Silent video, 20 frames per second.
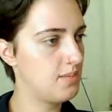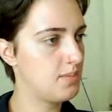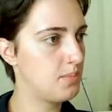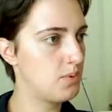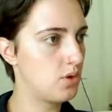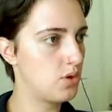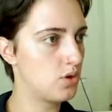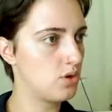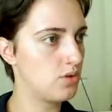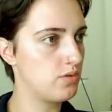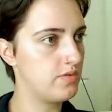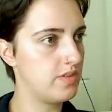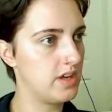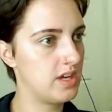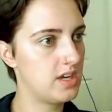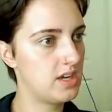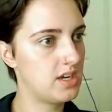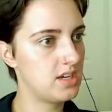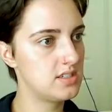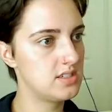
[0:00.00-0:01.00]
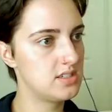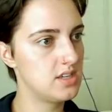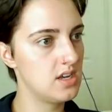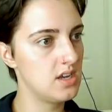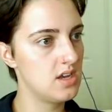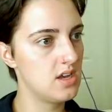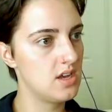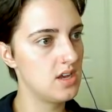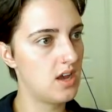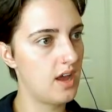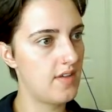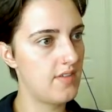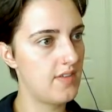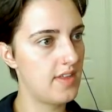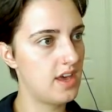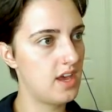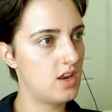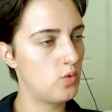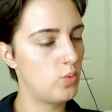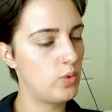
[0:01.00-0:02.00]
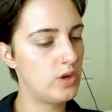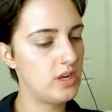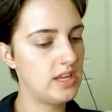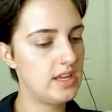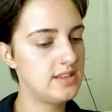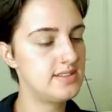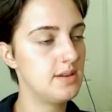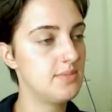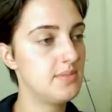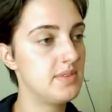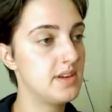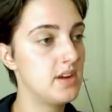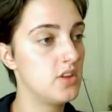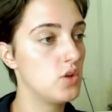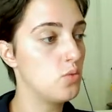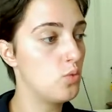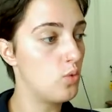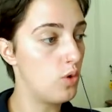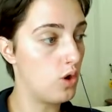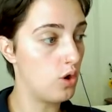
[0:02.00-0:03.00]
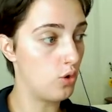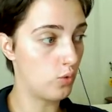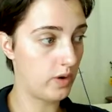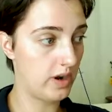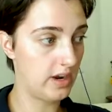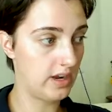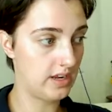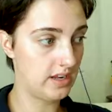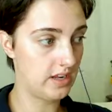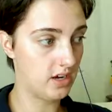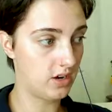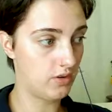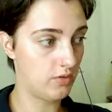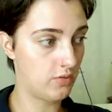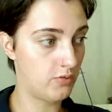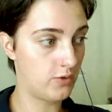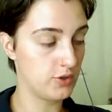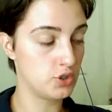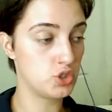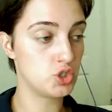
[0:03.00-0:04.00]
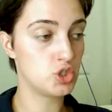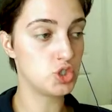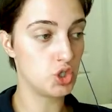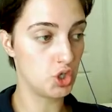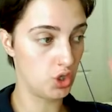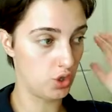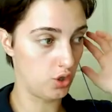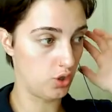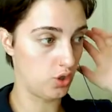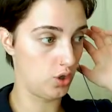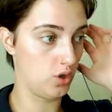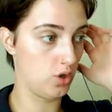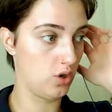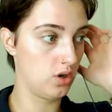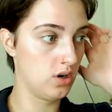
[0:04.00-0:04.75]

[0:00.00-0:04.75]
perfect. And then we need something on the wall right here for sure.